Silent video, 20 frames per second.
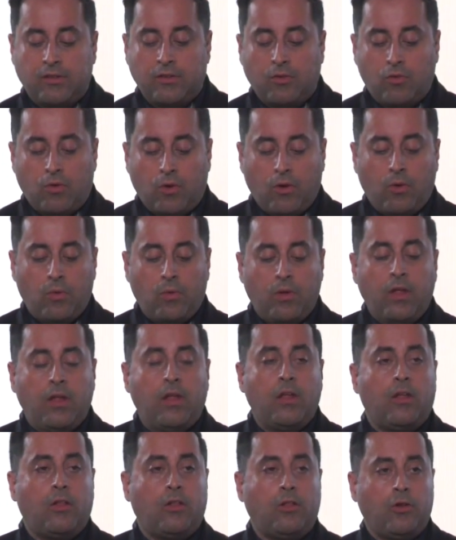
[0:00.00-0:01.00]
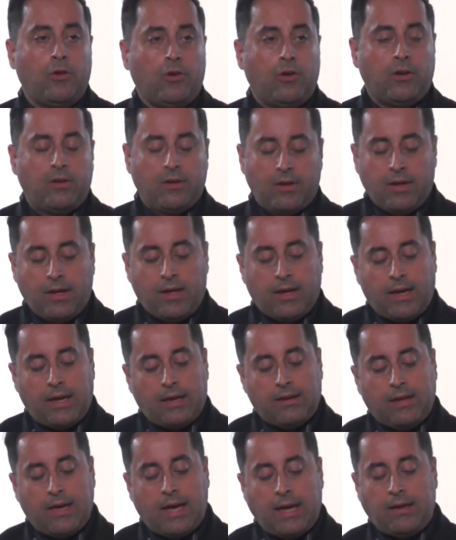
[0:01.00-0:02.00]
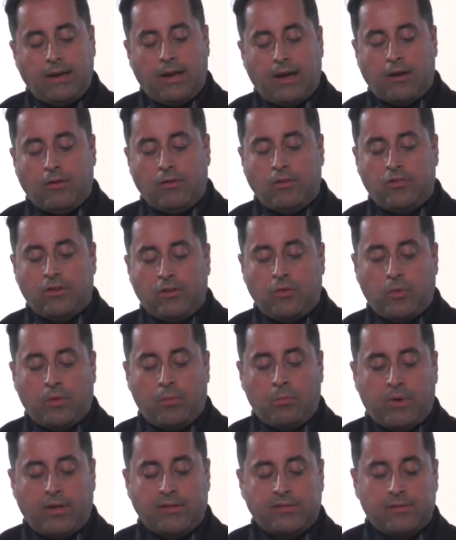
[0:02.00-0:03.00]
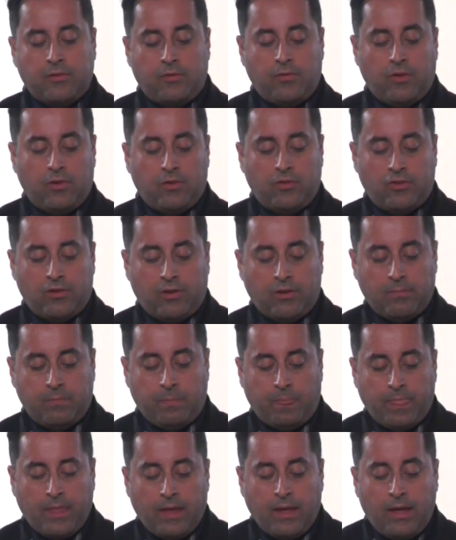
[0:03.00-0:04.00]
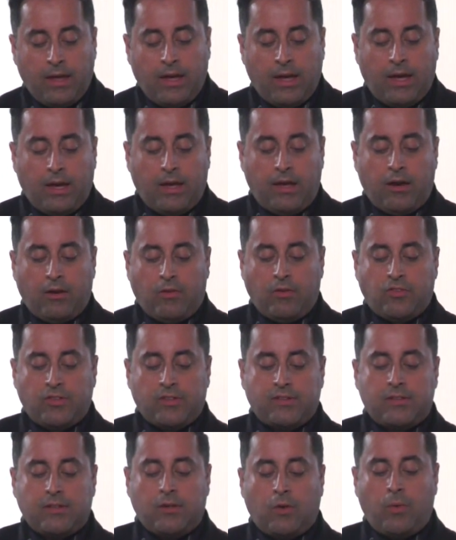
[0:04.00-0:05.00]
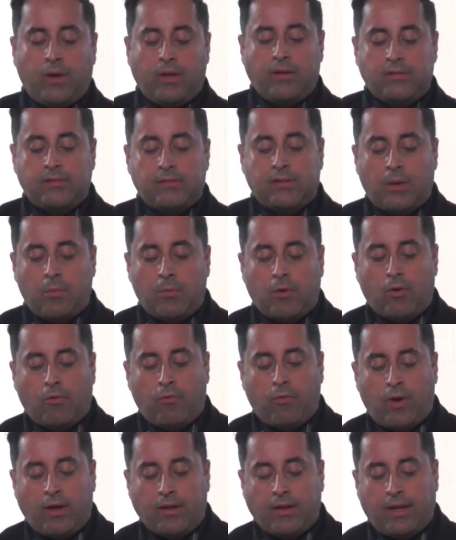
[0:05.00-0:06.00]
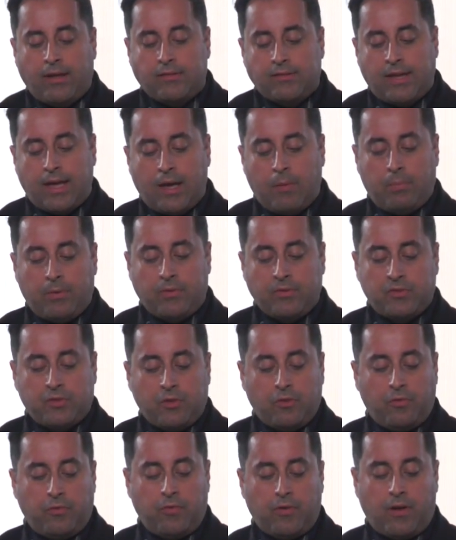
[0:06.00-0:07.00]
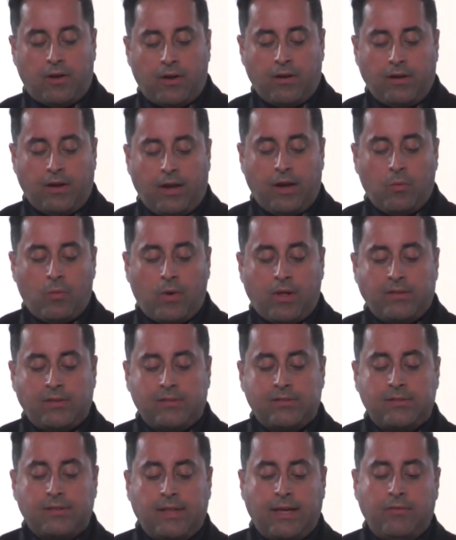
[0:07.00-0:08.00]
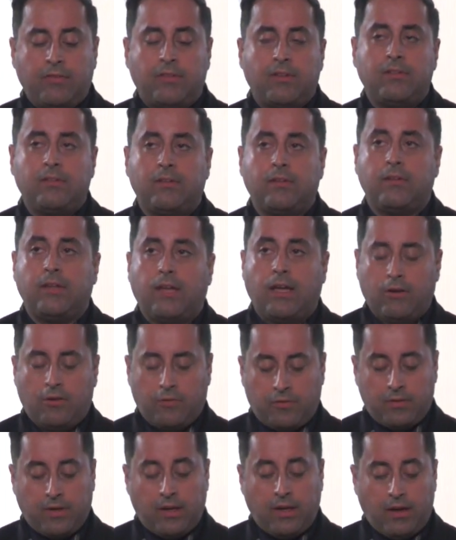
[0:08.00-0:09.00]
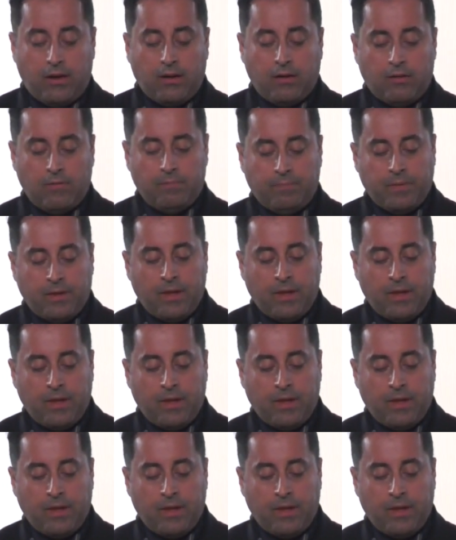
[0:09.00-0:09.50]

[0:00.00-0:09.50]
and grow, learn, and gain energy to embrace the future. Here is just a quick summary of what has happened so far and what is left until the end of the year.